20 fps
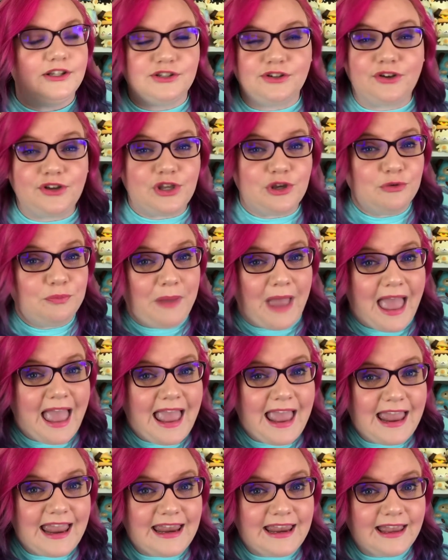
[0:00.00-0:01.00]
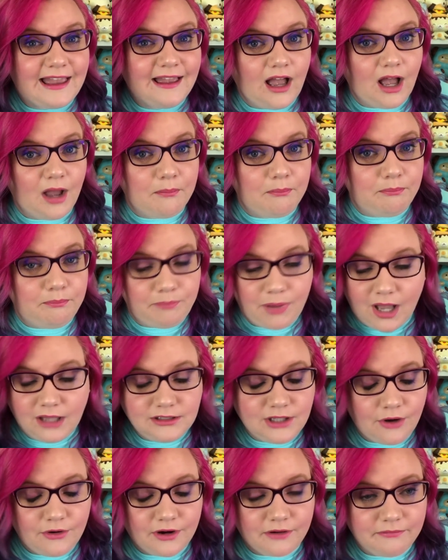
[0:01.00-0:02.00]
So you pay a
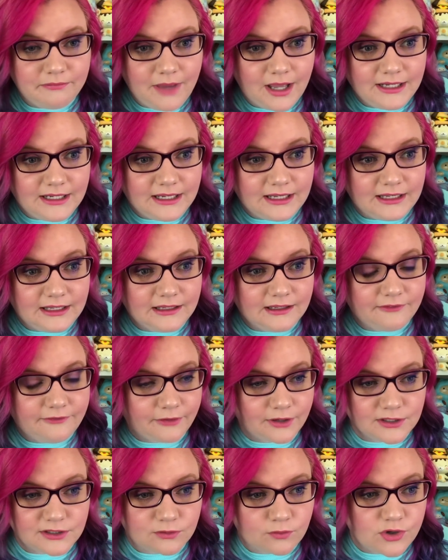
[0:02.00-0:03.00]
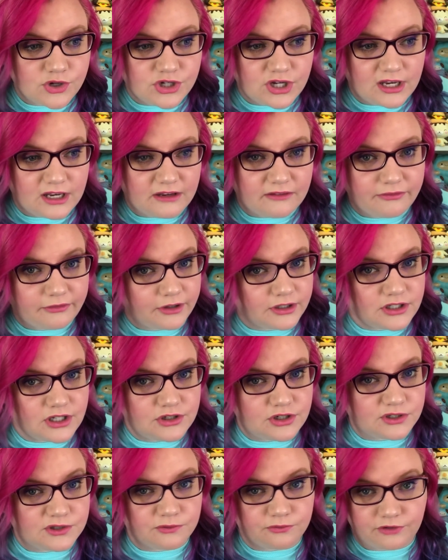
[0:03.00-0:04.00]
buttload of money for a Squishy for it to
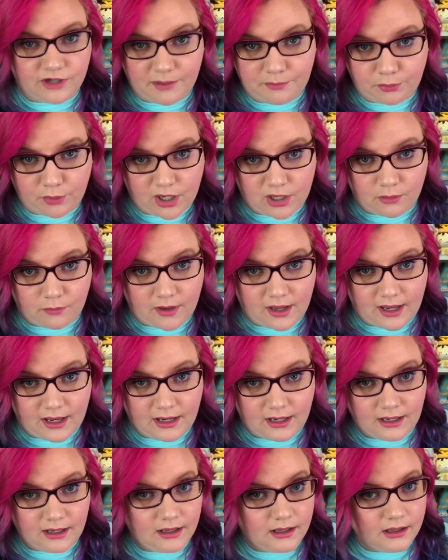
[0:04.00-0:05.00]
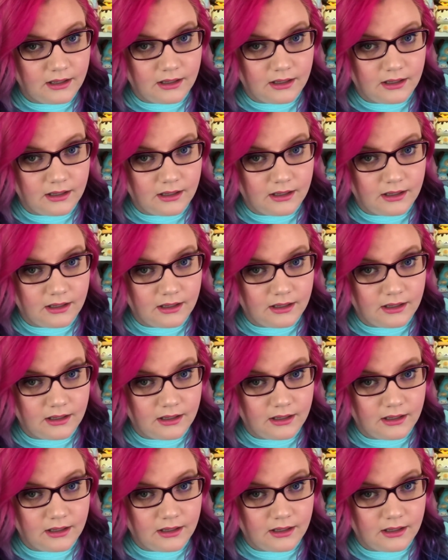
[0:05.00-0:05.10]
just rip right away.